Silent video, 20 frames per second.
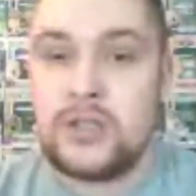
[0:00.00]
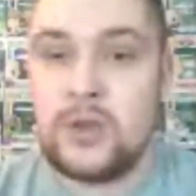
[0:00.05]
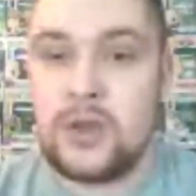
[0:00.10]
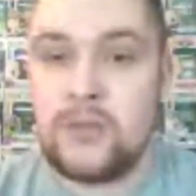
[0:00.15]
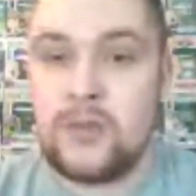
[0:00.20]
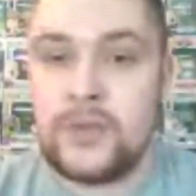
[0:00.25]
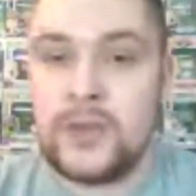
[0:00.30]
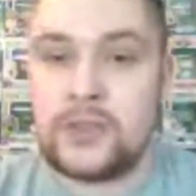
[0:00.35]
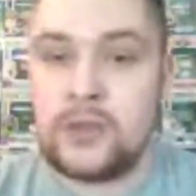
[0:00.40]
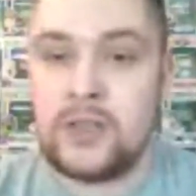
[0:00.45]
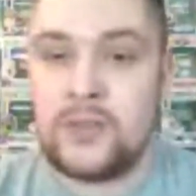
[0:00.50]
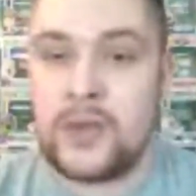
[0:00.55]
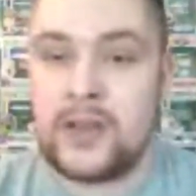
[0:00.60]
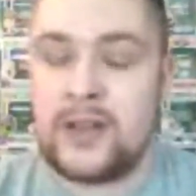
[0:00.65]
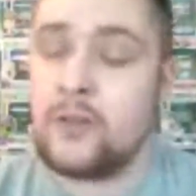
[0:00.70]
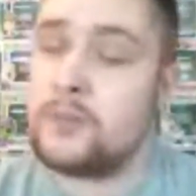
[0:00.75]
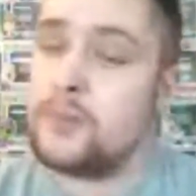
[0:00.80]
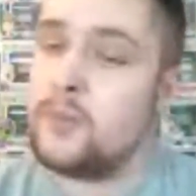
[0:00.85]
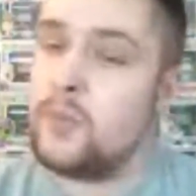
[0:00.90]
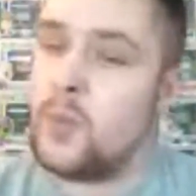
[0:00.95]
Two good
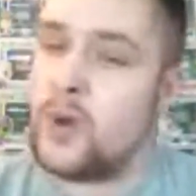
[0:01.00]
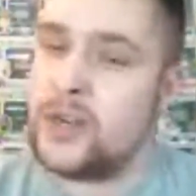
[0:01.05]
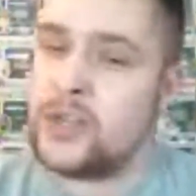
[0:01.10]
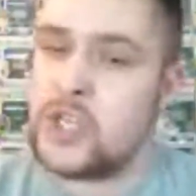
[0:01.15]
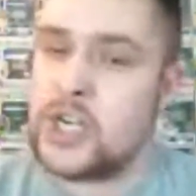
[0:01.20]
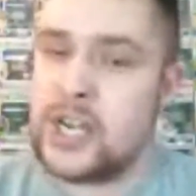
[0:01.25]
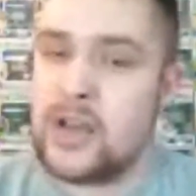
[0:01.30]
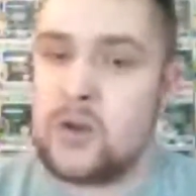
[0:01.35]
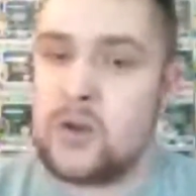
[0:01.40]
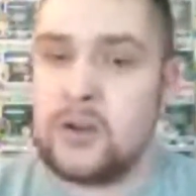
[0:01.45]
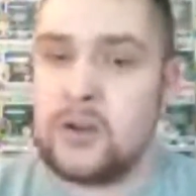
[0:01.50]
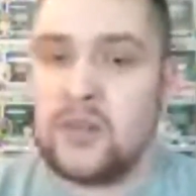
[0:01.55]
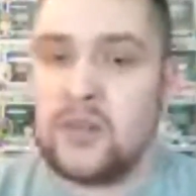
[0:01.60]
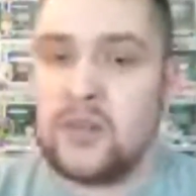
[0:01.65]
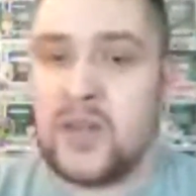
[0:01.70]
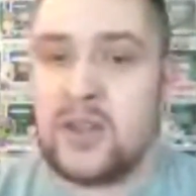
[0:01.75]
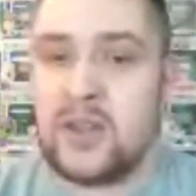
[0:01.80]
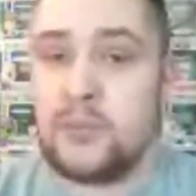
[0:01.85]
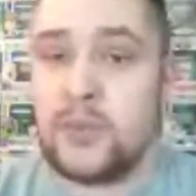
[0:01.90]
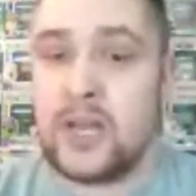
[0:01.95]
movies, Early Man. I'll
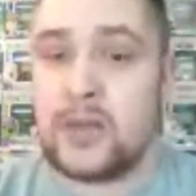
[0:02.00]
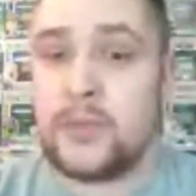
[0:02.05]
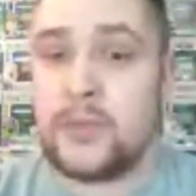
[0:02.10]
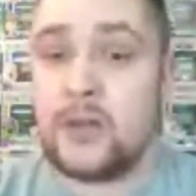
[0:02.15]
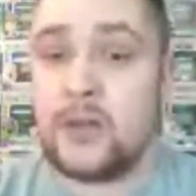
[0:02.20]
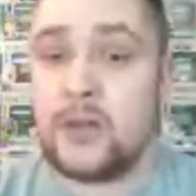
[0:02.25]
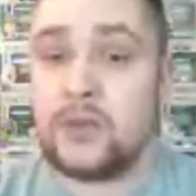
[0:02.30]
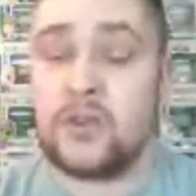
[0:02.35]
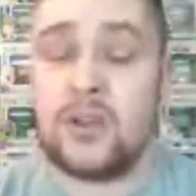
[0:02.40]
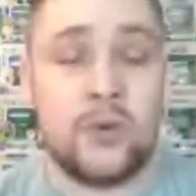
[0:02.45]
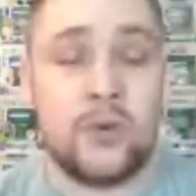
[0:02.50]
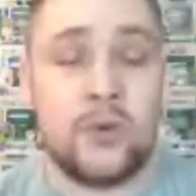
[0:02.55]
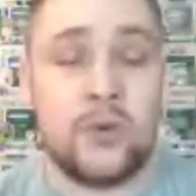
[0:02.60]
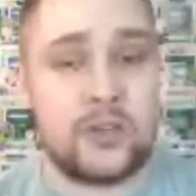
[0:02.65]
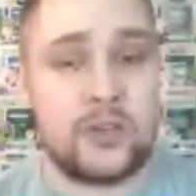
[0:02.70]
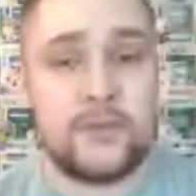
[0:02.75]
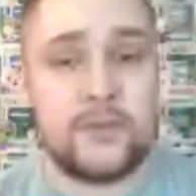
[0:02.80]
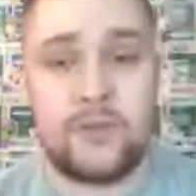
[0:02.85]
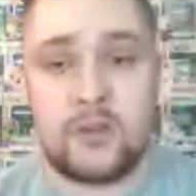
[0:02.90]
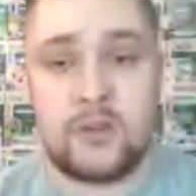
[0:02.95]
want to check out Early Man and Black
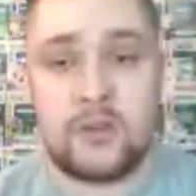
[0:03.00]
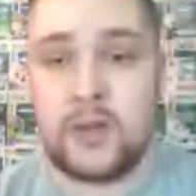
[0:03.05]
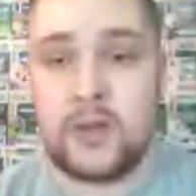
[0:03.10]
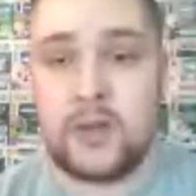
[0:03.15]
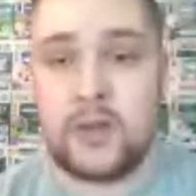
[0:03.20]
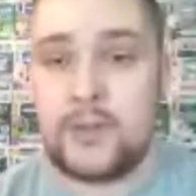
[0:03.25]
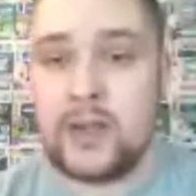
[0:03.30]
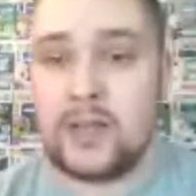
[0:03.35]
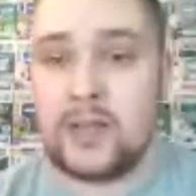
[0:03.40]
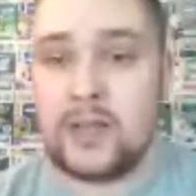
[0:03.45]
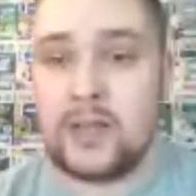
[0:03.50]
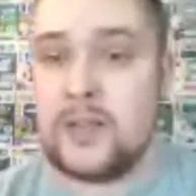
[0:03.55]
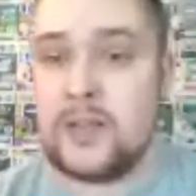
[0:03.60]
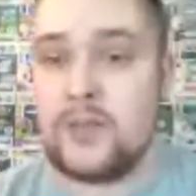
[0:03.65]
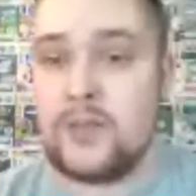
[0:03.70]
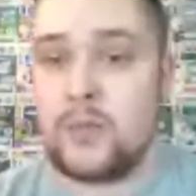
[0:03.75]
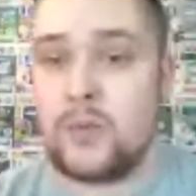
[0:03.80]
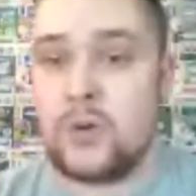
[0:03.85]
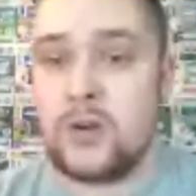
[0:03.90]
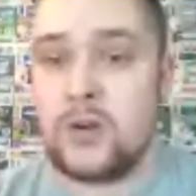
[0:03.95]
Panther. I'm really looking forward to Black
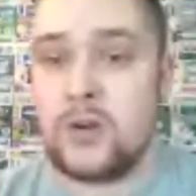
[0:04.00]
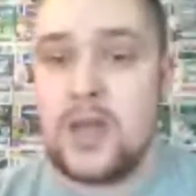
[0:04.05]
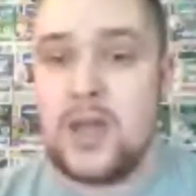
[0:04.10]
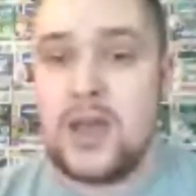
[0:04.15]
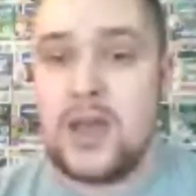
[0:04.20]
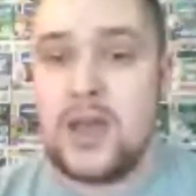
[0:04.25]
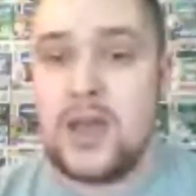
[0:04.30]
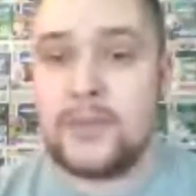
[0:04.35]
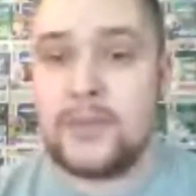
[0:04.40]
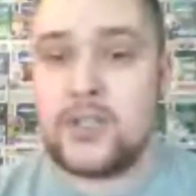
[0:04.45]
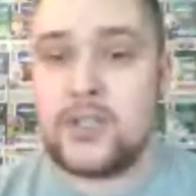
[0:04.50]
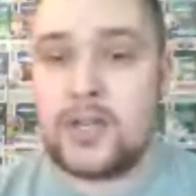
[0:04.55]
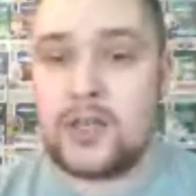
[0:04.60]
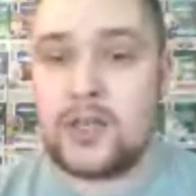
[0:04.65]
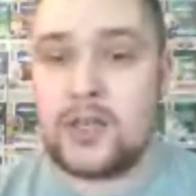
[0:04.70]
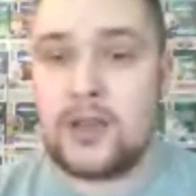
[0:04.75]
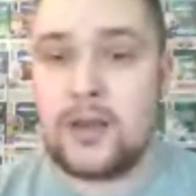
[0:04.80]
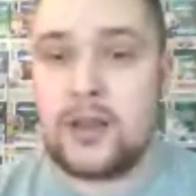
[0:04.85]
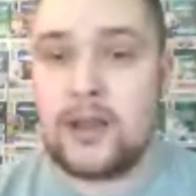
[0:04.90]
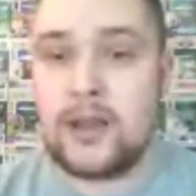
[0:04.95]
Panther even more.
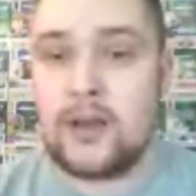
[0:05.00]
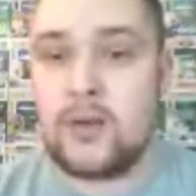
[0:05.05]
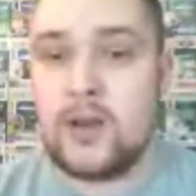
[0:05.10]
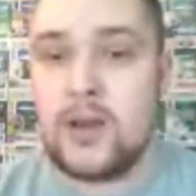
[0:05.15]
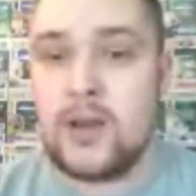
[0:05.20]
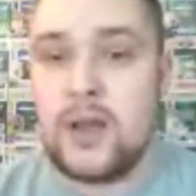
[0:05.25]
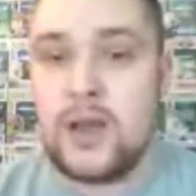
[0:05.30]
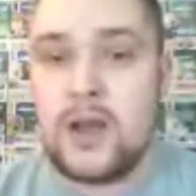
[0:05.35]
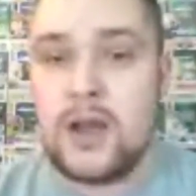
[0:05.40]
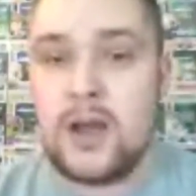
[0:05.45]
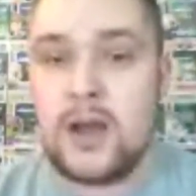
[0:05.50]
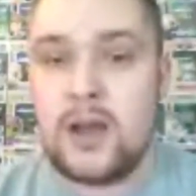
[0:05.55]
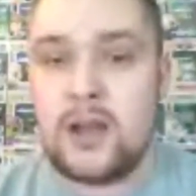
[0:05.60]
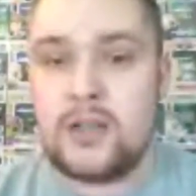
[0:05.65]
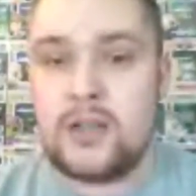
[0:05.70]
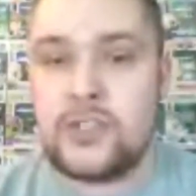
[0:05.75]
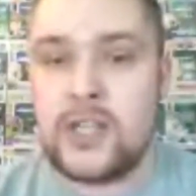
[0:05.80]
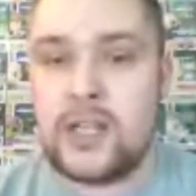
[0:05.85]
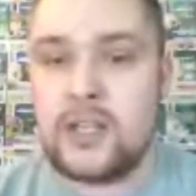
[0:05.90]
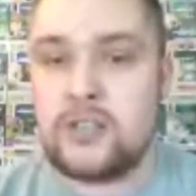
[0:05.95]
I'm checking it out.
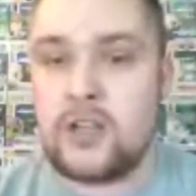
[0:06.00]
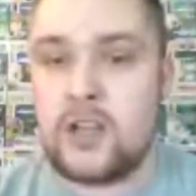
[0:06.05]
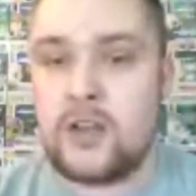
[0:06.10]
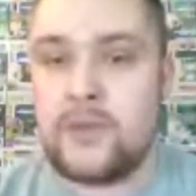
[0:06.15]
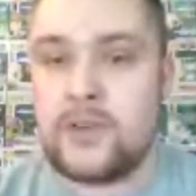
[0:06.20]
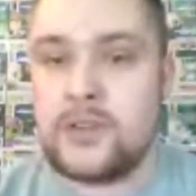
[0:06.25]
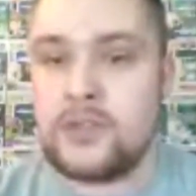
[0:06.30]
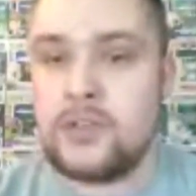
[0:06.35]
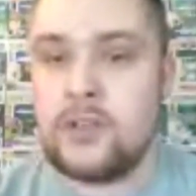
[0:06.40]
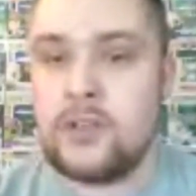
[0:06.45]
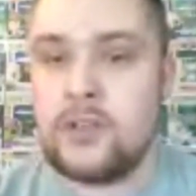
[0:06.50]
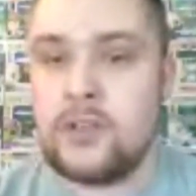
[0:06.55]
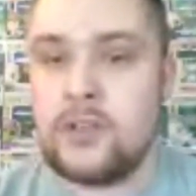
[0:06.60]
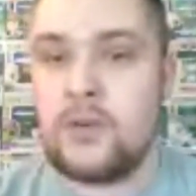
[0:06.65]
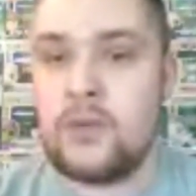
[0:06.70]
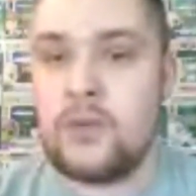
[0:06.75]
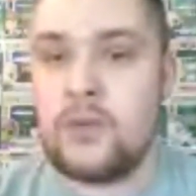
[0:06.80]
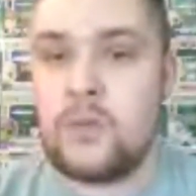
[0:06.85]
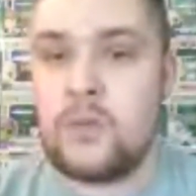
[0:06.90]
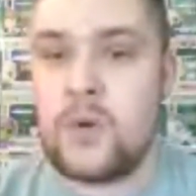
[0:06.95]

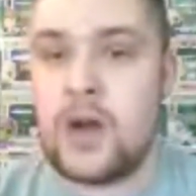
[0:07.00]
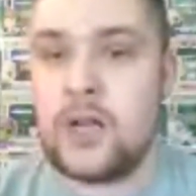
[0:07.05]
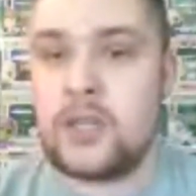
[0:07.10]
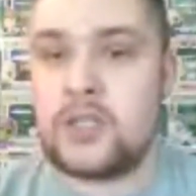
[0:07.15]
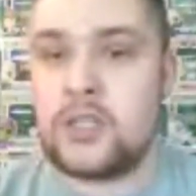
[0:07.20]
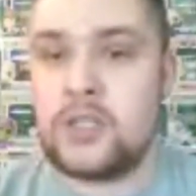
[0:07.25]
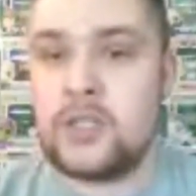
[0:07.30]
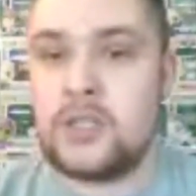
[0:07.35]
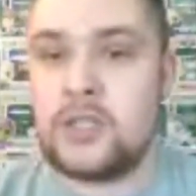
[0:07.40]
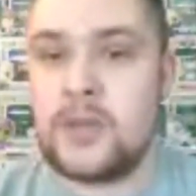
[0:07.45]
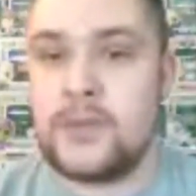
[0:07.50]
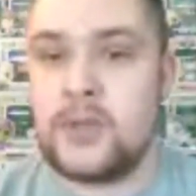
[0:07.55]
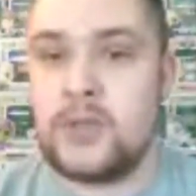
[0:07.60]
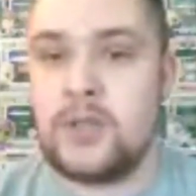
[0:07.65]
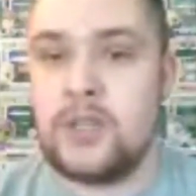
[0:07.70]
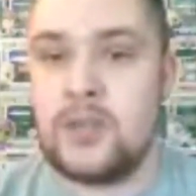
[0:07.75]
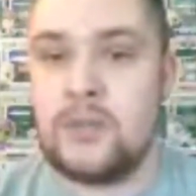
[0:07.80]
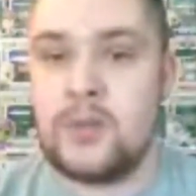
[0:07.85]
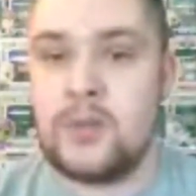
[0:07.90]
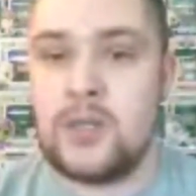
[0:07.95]
You watch
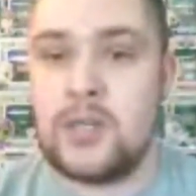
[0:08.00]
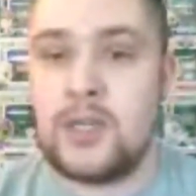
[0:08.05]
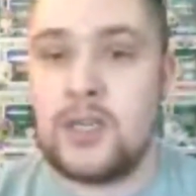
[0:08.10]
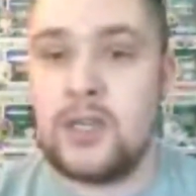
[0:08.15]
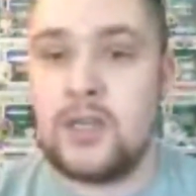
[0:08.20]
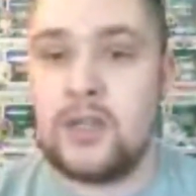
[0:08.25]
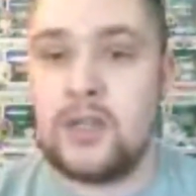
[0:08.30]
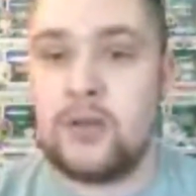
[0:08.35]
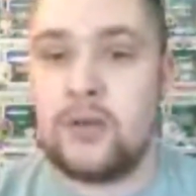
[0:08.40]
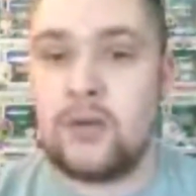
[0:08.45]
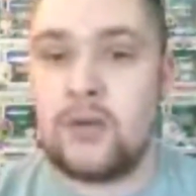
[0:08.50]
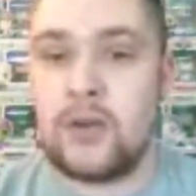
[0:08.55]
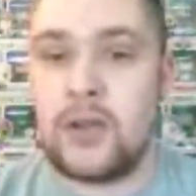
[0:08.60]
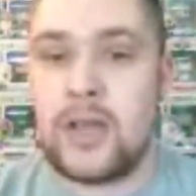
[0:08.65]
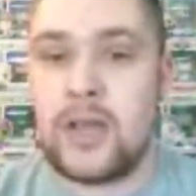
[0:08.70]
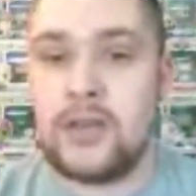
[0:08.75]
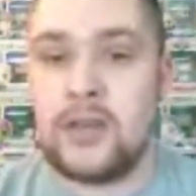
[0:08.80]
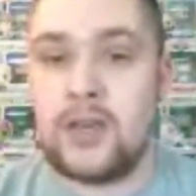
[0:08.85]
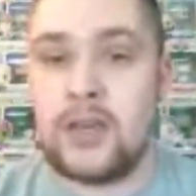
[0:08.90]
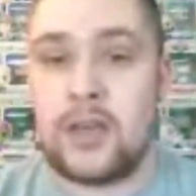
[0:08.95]
WWE or
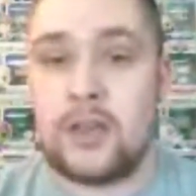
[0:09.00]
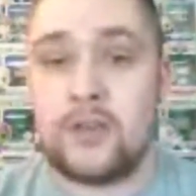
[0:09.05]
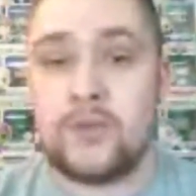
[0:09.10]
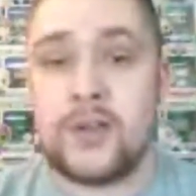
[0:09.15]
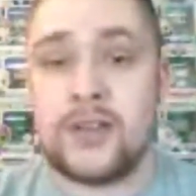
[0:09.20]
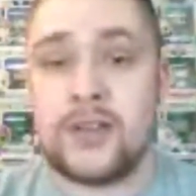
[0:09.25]
any other